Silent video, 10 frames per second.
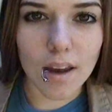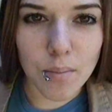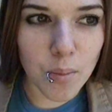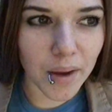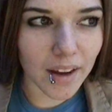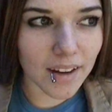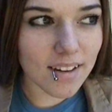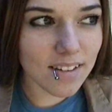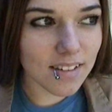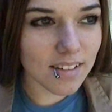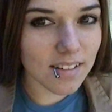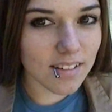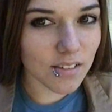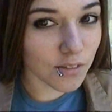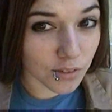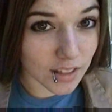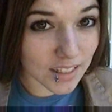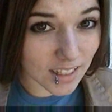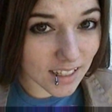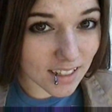Tampa Bay?
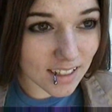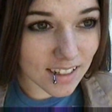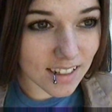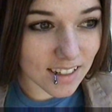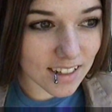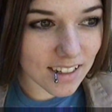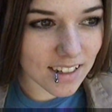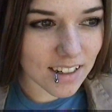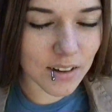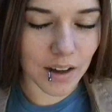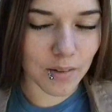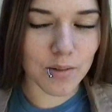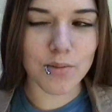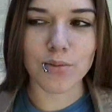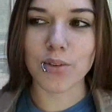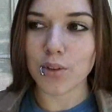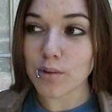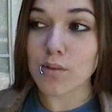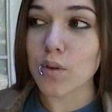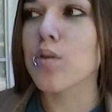Philly? Okay, for
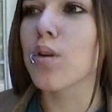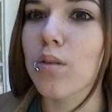those of you who